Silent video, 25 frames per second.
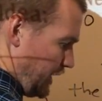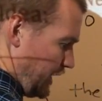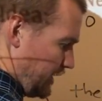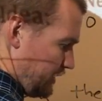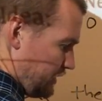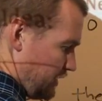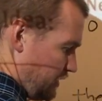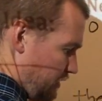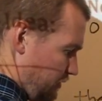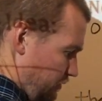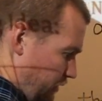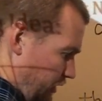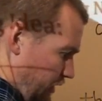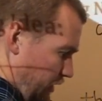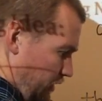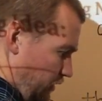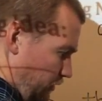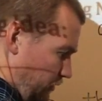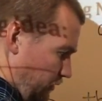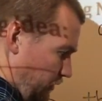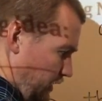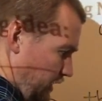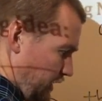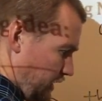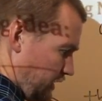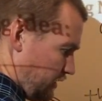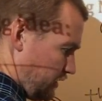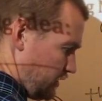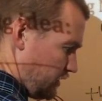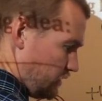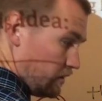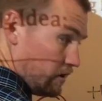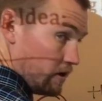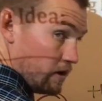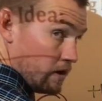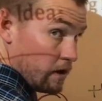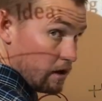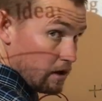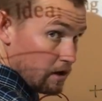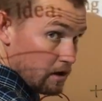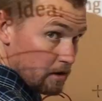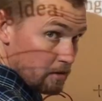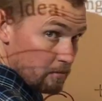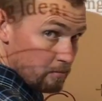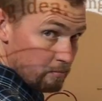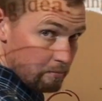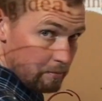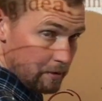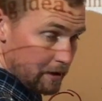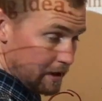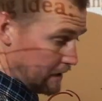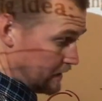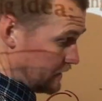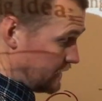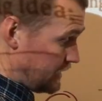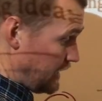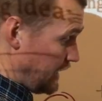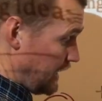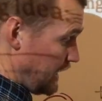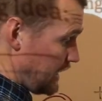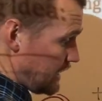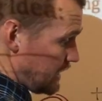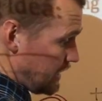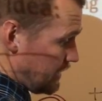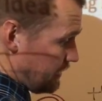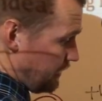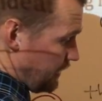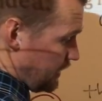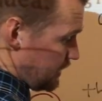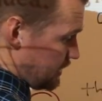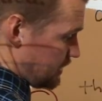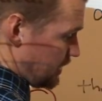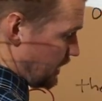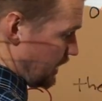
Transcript: Positive, we're going to go right. But negative on